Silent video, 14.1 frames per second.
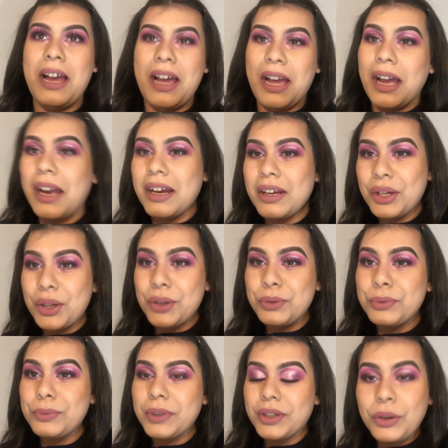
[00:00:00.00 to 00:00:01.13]
I
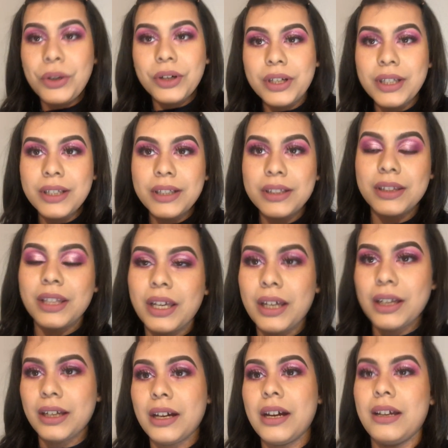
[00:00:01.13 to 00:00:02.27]
recorded
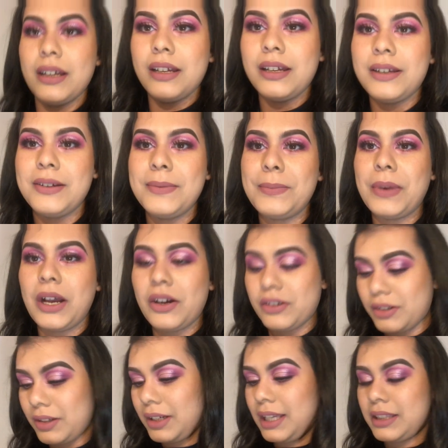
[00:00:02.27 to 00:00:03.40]
the
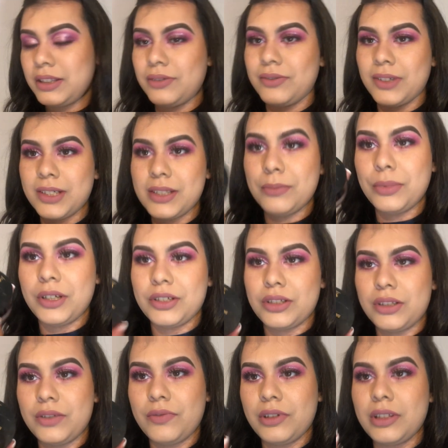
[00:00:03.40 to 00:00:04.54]
powder, like the first
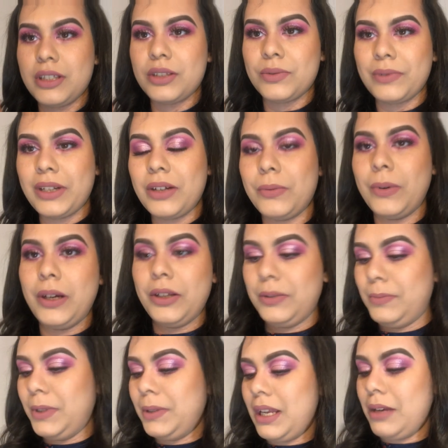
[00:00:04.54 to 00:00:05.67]
impressions for this Wet n Wild
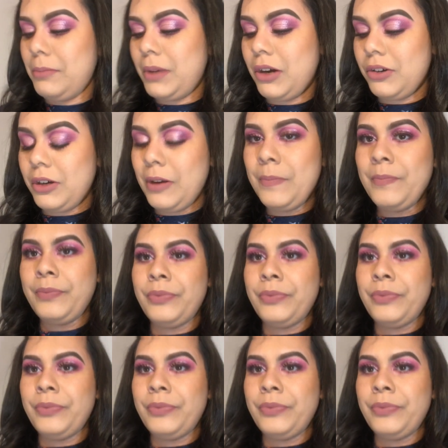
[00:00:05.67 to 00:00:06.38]
banana powder.